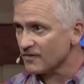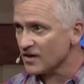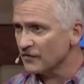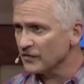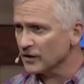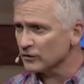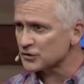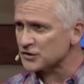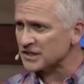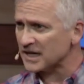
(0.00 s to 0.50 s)

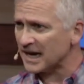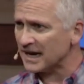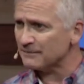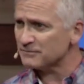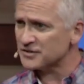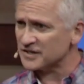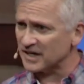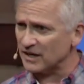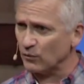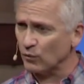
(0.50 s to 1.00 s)
those
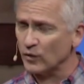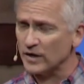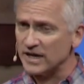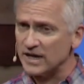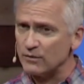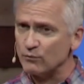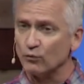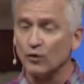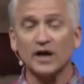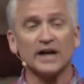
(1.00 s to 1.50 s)
times that
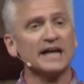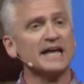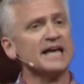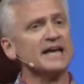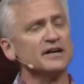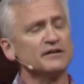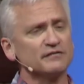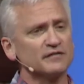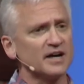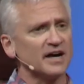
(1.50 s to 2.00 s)
we run
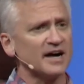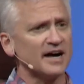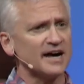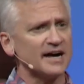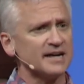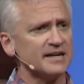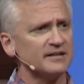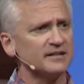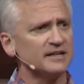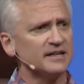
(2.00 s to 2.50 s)
ahead of
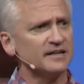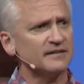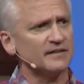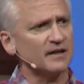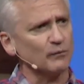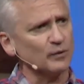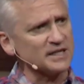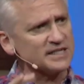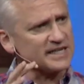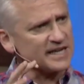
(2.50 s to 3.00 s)
God,
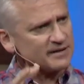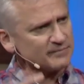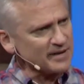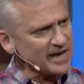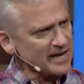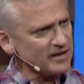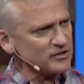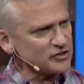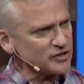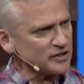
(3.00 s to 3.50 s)
that we take
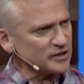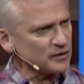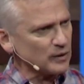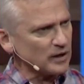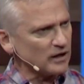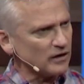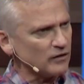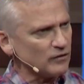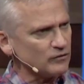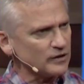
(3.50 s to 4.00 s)
matters into
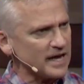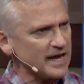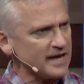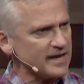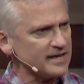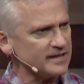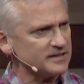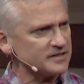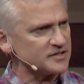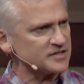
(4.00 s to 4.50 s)
our own
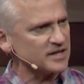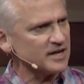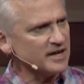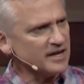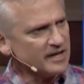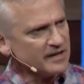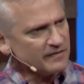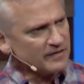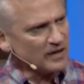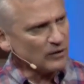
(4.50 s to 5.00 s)
hands,
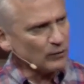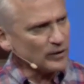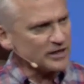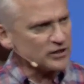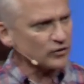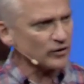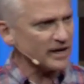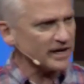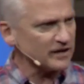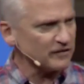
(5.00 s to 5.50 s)
that we
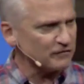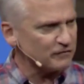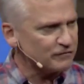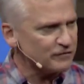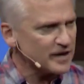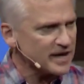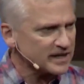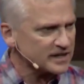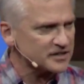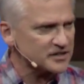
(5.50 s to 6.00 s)
try to
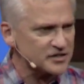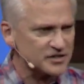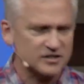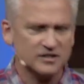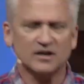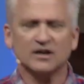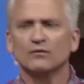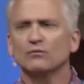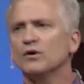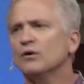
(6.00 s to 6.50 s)
fix
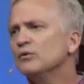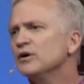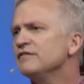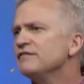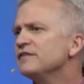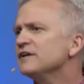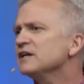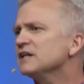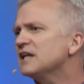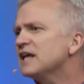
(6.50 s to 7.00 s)
what we
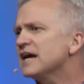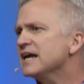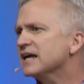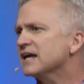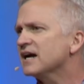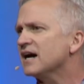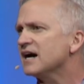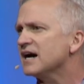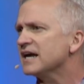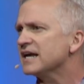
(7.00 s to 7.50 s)
feel like
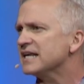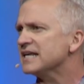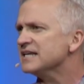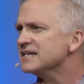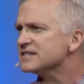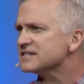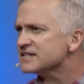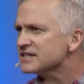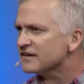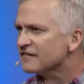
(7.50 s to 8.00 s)
God
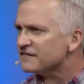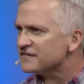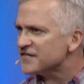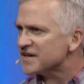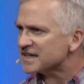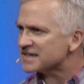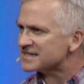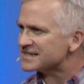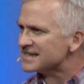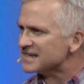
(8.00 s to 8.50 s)
isn't
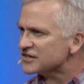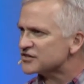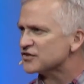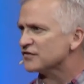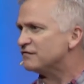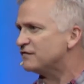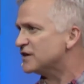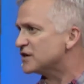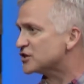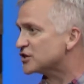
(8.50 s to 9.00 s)
fixing
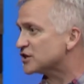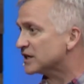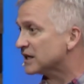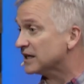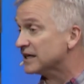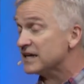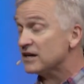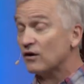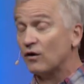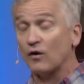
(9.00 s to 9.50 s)

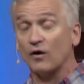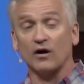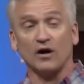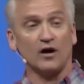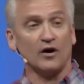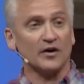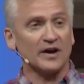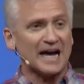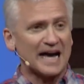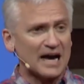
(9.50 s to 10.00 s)
sufficiently or
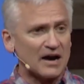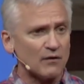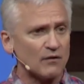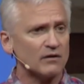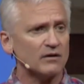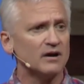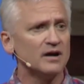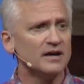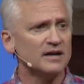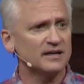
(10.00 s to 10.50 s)
on
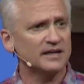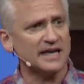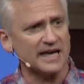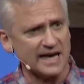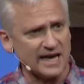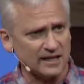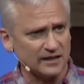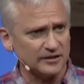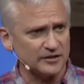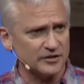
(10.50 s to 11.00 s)
our
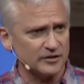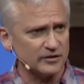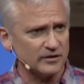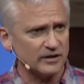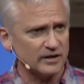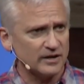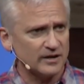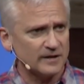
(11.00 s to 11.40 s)
calendar.